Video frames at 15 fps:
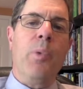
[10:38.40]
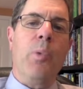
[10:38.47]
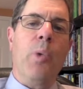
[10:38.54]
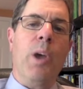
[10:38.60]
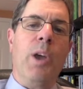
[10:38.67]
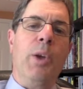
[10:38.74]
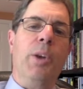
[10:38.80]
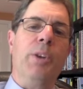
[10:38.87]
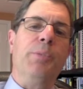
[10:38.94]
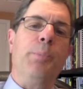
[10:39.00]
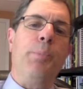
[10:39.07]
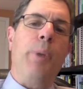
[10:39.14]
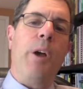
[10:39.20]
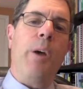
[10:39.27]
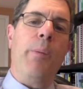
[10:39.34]
What your
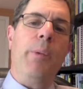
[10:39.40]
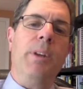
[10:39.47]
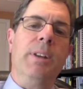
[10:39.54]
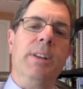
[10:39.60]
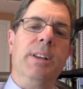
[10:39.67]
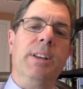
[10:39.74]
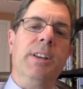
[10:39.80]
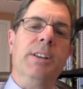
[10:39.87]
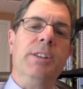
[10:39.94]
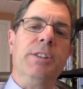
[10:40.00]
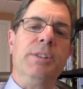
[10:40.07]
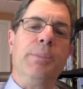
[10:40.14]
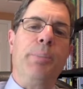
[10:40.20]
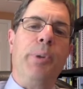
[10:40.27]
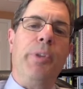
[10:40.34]
experiment
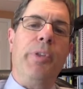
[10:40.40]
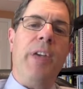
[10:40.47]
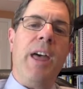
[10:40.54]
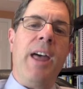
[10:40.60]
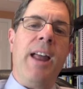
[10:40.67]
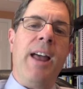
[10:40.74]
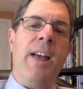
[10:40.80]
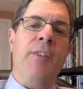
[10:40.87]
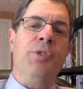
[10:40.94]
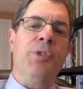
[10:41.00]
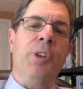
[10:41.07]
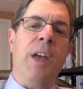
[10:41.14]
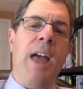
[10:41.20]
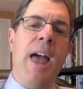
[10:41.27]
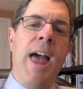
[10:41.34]
is, put that as
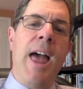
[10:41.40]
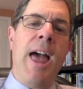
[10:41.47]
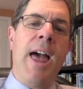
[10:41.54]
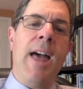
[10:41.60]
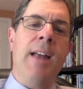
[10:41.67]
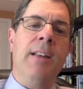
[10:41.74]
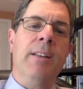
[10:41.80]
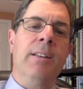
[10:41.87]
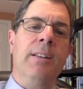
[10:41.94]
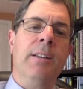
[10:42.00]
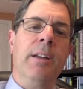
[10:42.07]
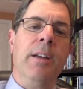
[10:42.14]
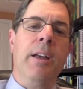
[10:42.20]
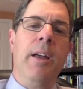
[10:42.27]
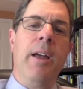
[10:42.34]
your and
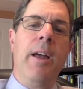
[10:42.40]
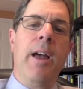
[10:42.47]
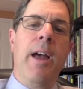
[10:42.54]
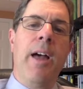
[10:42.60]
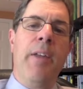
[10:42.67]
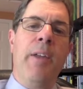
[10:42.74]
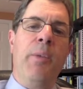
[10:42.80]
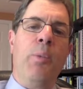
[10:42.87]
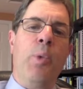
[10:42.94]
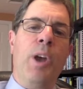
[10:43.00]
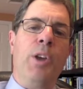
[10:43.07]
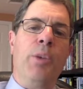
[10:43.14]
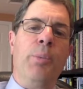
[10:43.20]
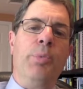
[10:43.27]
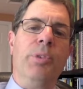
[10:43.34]
then
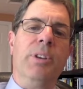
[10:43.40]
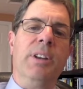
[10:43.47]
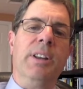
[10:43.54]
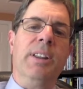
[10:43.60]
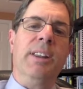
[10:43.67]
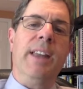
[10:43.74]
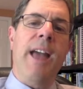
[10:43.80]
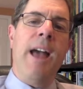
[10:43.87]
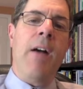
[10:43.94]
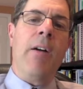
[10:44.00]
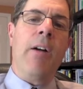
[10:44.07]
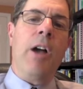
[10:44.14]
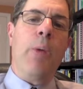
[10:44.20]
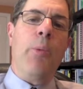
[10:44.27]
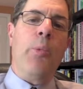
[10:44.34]
what you predict the
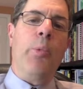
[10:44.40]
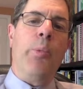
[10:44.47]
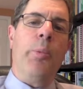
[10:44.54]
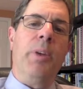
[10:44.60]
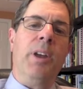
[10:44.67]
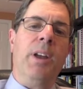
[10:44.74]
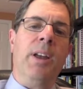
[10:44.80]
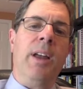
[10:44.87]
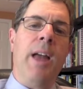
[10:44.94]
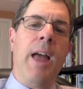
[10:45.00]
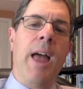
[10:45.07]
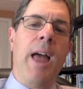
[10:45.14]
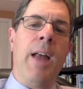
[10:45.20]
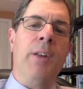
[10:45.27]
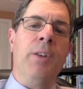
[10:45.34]
outcome will be
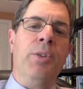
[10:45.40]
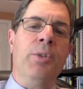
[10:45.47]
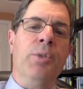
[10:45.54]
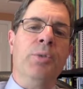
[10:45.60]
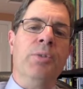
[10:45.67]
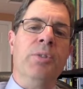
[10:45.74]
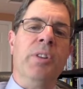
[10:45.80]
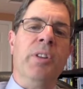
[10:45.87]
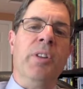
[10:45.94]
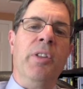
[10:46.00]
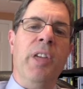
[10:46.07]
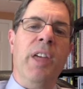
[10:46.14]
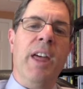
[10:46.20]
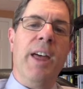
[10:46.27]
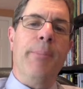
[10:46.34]
and use the
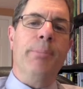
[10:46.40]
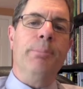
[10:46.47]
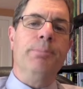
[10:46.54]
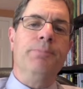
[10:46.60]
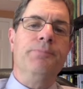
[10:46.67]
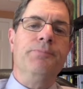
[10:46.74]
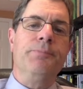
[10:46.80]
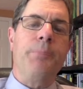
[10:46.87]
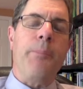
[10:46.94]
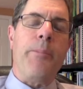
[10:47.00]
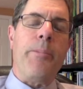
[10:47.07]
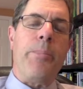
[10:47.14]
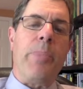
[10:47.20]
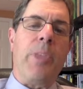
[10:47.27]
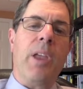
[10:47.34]
then.
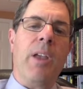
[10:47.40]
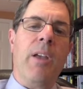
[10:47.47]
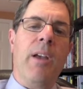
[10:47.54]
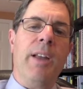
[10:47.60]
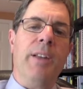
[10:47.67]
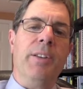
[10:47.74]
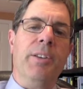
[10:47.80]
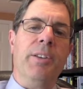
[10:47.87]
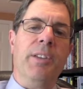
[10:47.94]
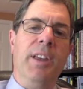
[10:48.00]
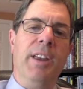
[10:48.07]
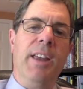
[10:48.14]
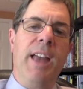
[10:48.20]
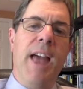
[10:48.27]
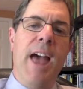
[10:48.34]
Right, you
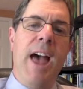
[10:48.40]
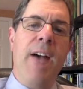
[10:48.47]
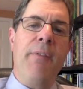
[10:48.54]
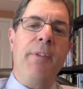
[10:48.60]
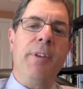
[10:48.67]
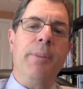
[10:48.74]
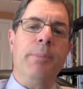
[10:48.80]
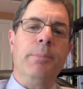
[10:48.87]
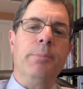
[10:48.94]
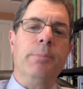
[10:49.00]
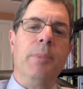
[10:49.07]
think you have it?